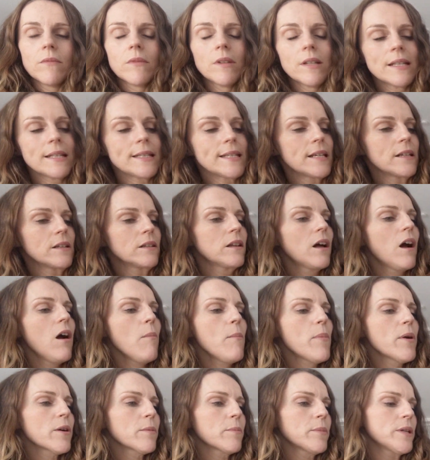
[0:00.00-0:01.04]
single
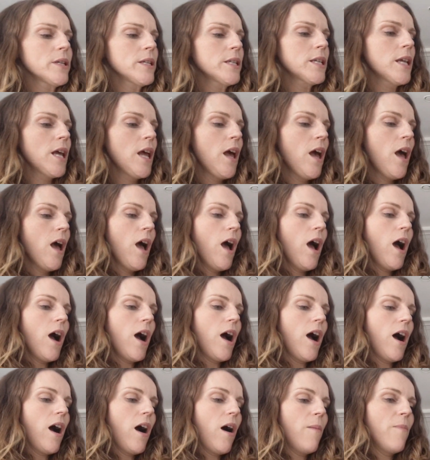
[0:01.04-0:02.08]
compartment.
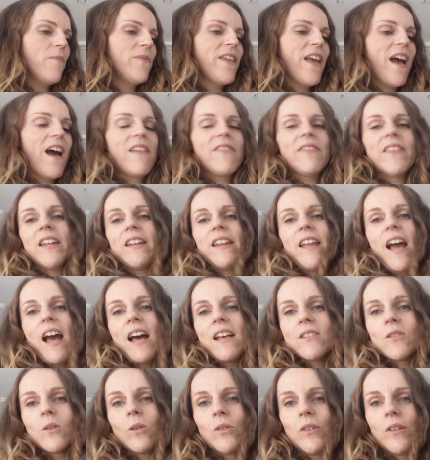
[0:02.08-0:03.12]
Yeah, and then it
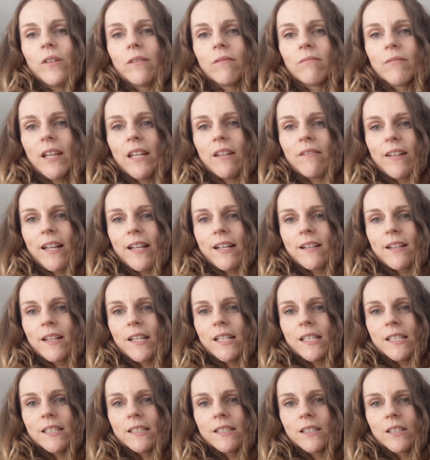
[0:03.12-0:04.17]
has all the kind of like
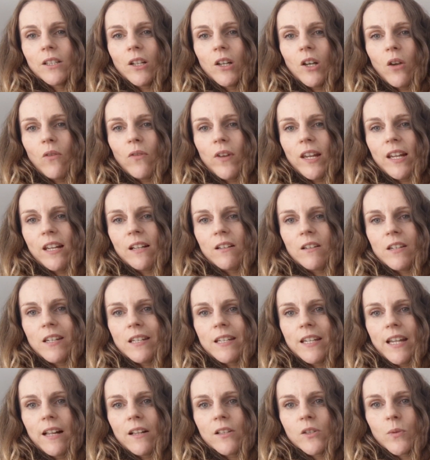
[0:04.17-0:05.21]
lovely little
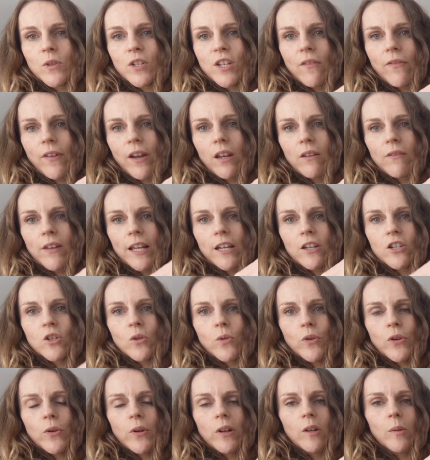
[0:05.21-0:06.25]
details, which I've kind of like
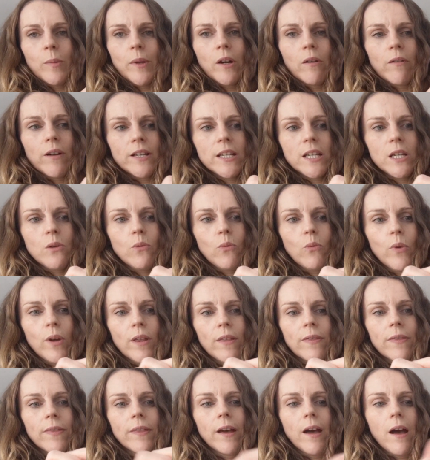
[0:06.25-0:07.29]
shown you a little bit already,
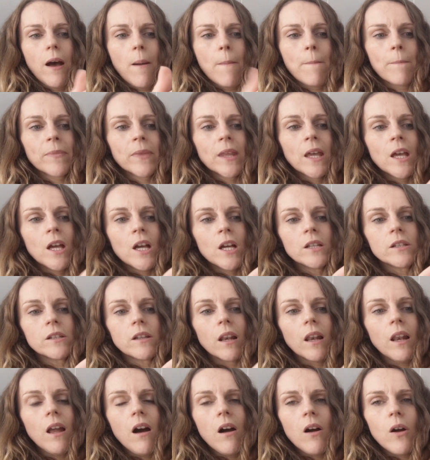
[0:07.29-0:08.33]
with
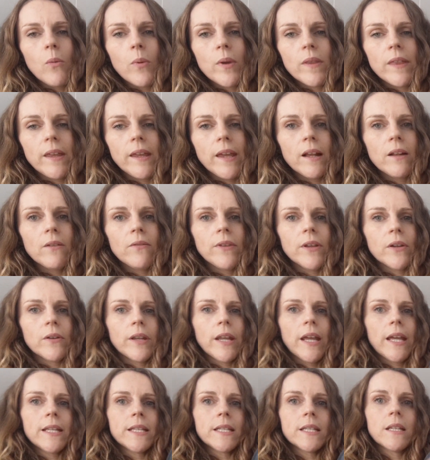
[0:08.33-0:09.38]
the lock with the LV
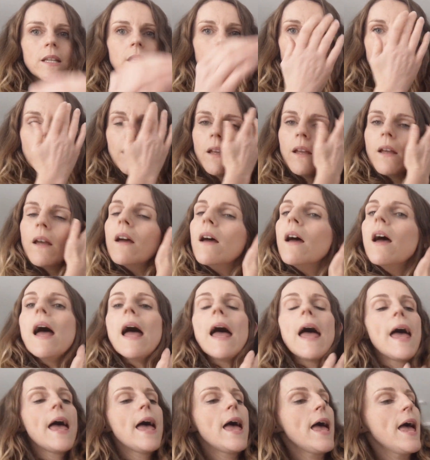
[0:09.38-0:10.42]
on it,
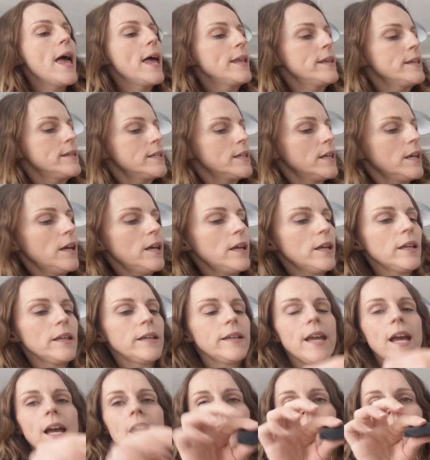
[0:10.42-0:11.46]
and
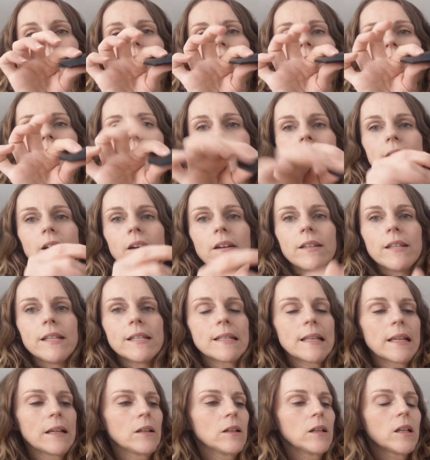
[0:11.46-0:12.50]
yeah, the keys are in
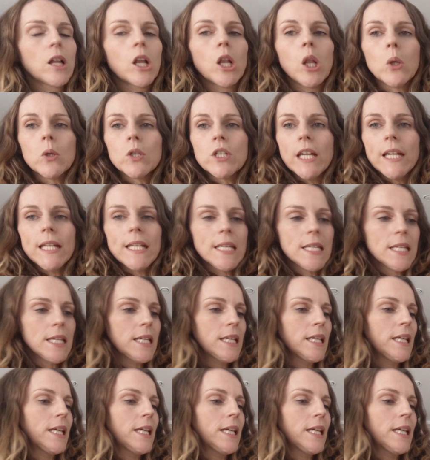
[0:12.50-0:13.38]
this little pochette,